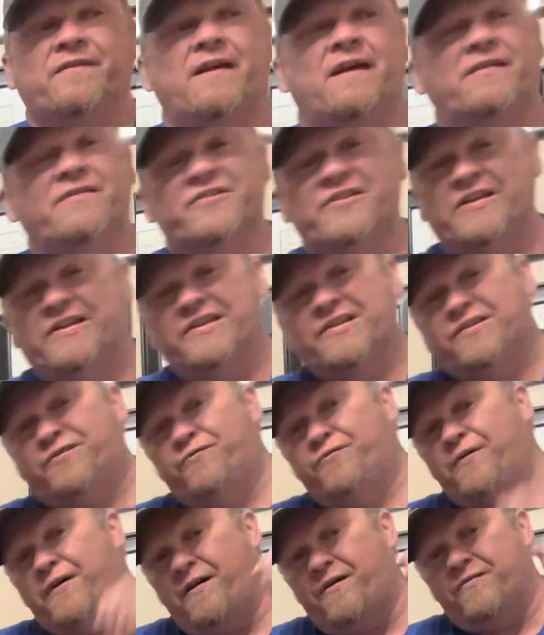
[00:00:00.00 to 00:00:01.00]
She just
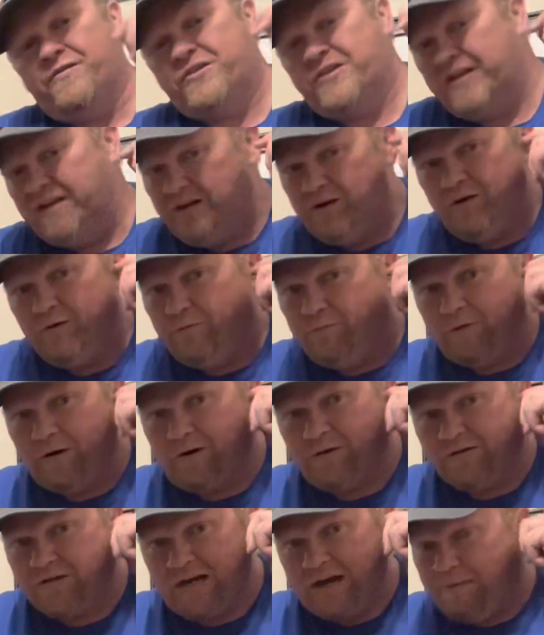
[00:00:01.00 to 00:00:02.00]
threw out. She knew what
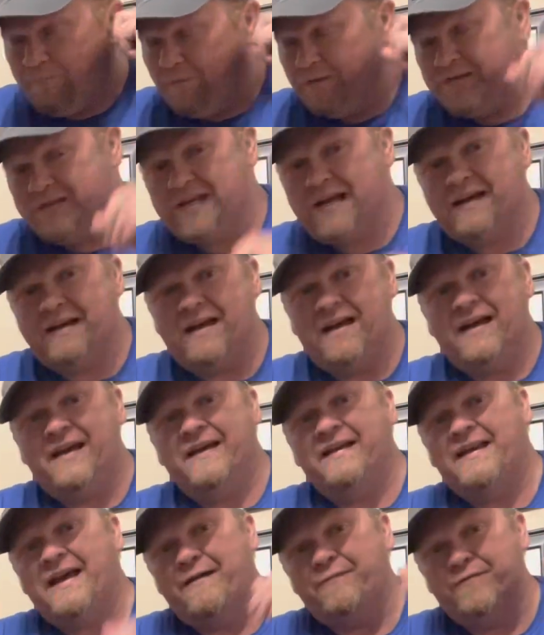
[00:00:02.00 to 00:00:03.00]
her job was that day,
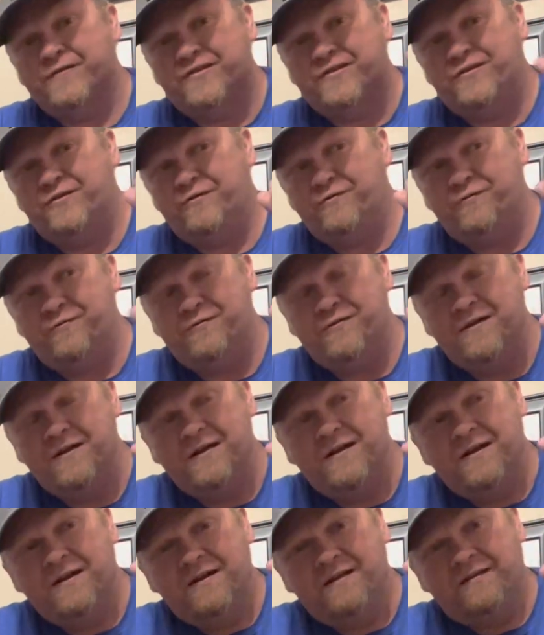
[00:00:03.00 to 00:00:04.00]
and that was
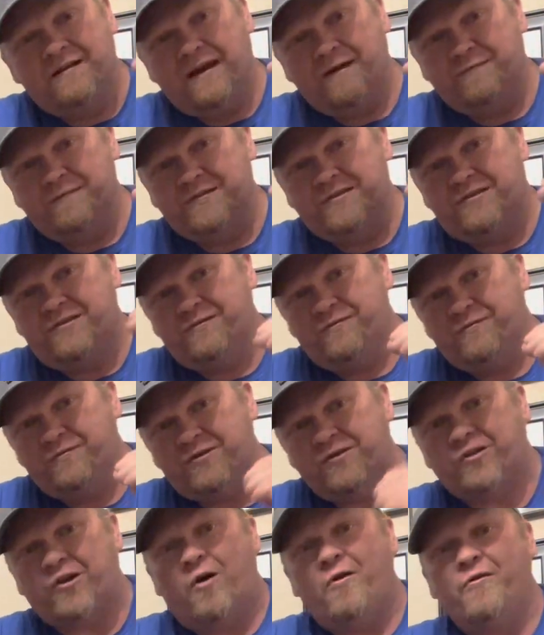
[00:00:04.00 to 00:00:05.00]
to
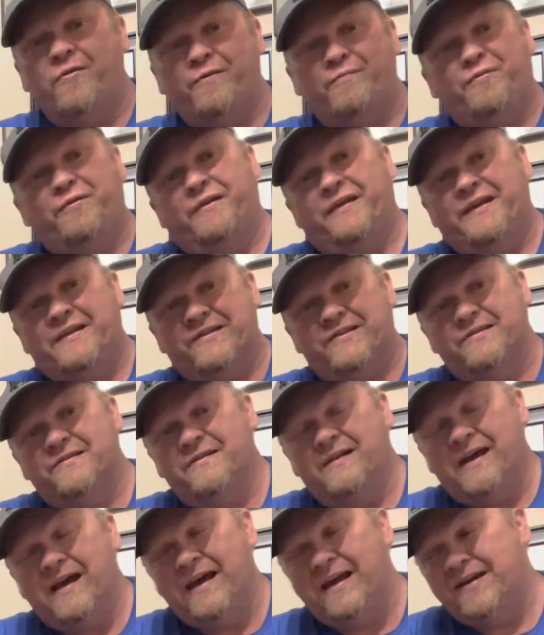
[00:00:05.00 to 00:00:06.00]
stall the
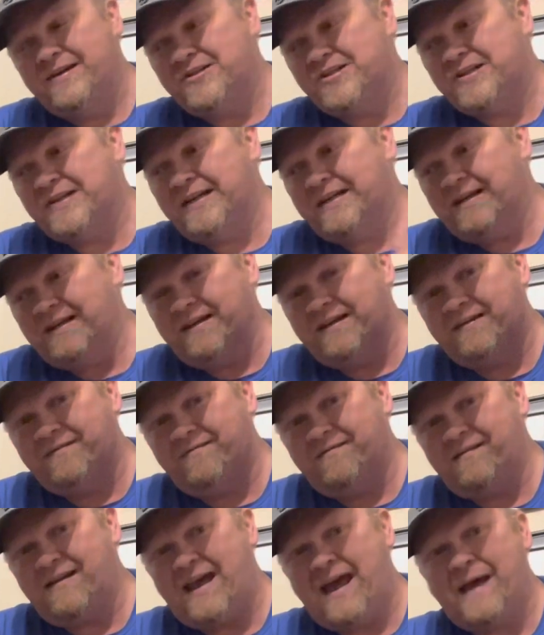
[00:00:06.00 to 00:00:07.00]
police. And she
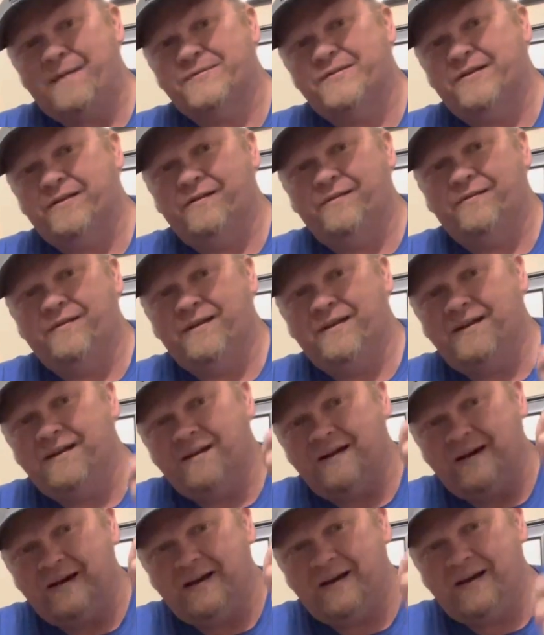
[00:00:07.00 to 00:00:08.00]
did
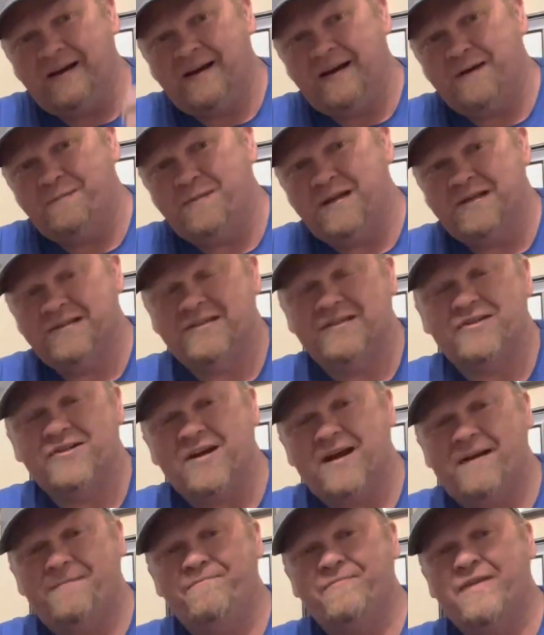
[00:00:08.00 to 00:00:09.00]
absolutely an amazing
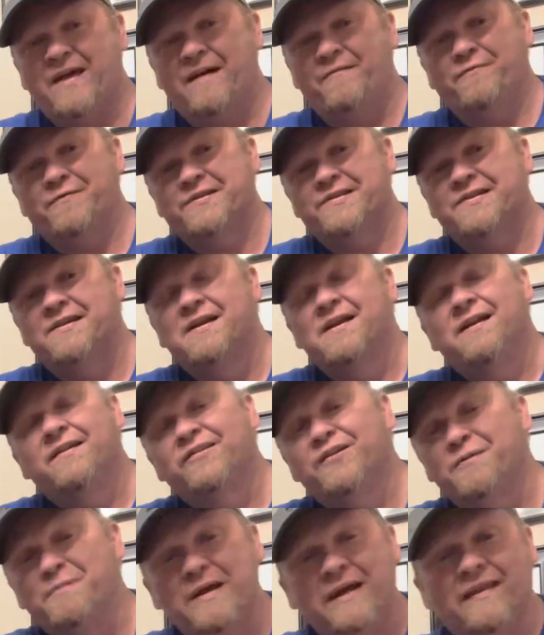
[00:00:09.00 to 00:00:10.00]
job. That was,
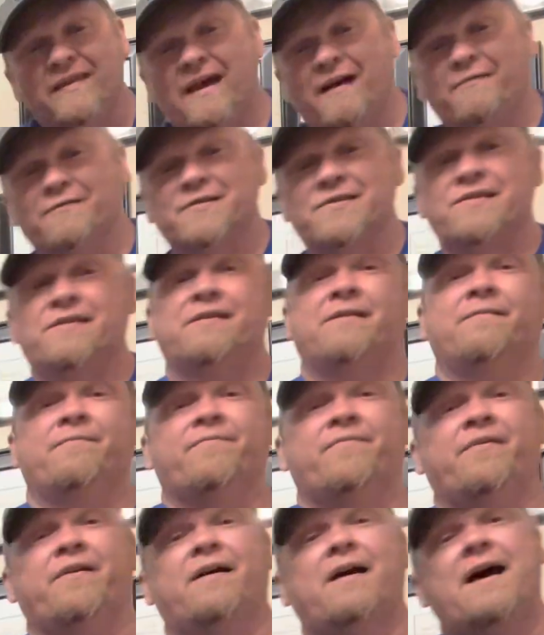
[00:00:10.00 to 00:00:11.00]
to me, that was
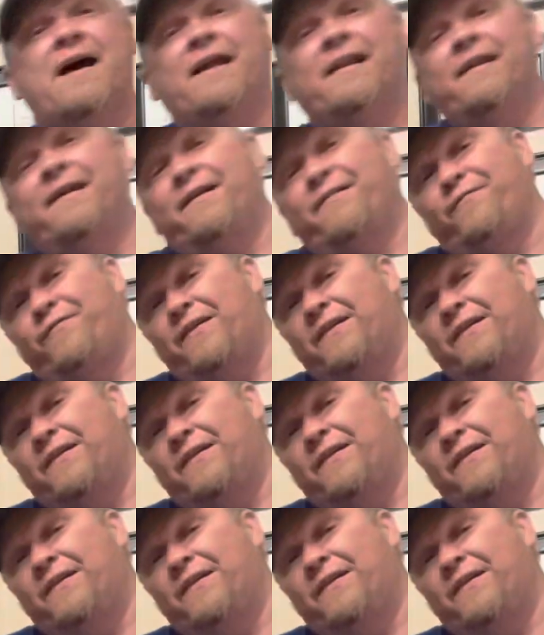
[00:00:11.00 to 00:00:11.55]
the highlight of the